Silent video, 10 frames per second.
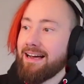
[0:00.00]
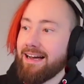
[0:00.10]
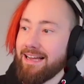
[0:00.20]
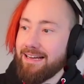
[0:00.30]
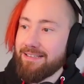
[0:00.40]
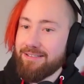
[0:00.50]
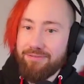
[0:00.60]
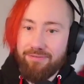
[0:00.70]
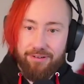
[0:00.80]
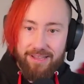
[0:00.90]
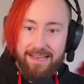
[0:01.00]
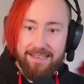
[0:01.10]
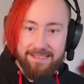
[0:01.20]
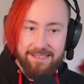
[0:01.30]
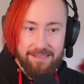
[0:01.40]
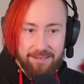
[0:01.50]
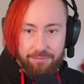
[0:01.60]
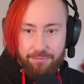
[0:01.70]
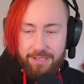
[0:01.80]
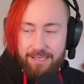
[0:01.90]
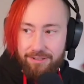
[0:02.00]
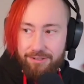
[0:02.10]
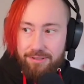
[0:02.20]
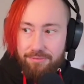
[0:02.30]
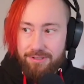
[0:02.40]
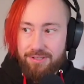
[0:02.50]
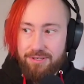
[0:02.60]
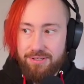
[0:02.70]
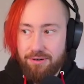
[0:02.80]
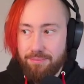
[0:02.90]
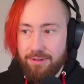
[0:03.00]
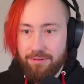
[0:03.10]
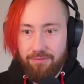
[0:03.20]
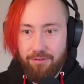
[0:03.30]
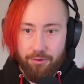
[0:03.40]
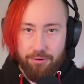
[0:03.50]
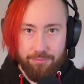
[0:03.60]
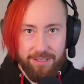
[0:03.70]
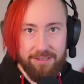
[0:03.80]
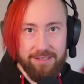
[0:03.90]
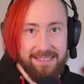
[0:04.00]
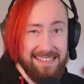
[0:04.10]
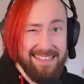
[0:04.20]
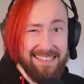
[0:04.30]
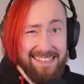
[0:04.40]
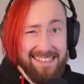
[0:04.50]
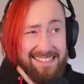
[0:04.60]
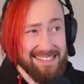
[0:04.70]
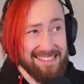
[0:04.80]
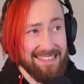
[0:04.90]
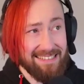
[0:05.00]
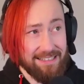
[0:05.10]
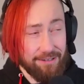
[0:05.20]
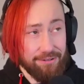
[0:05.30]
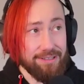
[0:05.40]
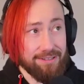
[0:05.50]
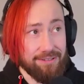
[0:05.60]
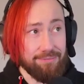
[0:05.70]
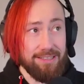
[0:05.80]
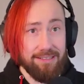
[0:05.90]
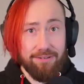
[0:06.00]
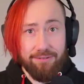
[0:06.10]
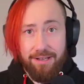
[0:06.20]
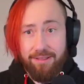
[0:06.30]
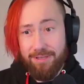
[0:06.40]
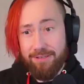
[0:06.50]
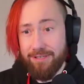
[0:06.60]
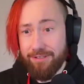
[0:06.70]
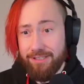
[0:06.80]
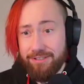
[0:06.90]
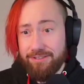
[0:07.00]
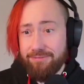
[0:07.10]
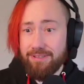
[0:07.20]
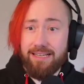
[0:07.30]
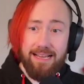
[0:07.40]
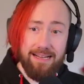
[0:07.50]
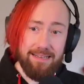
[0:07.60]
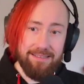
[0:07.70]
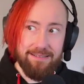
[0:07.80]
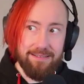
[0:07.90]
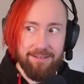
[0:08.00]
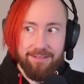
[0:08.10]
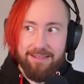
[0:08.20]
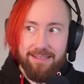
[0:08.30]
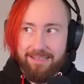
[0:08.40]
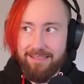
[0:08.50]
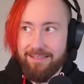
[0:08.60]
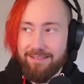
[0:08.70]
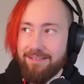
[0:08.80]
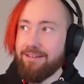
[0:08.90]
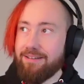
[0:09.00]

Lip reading: And for that, we actually wanted to open the floor because it is going to be a rather big migration and not like a